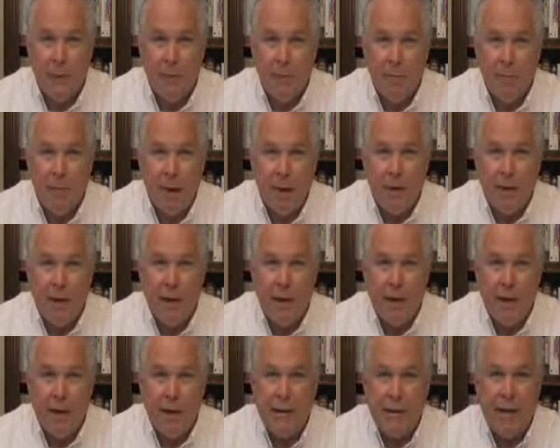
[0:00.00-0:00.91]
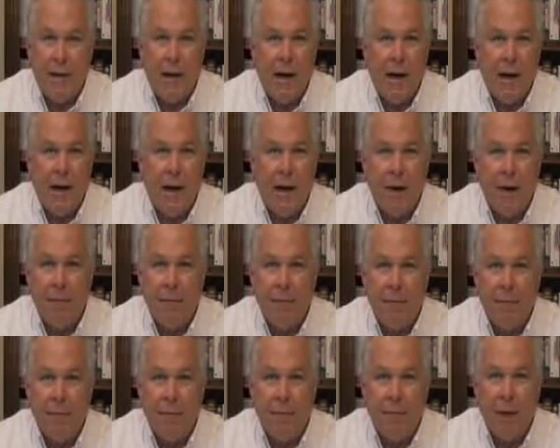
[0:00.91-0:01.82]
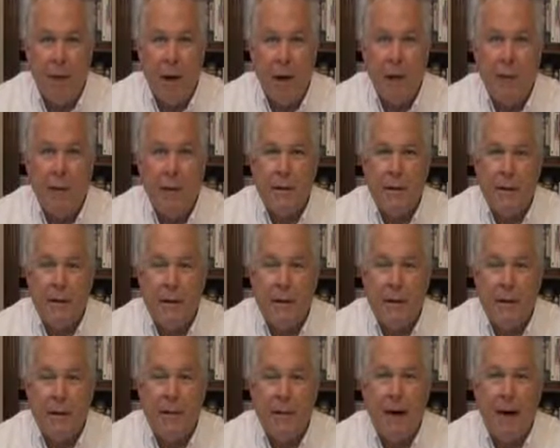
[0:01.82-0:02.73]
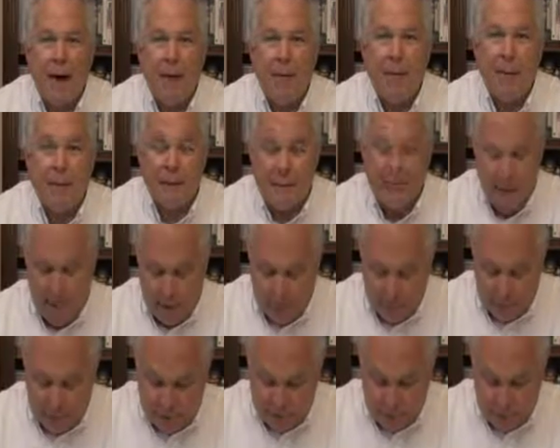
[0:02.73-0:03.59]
monthlies, the frequency, the type, etc.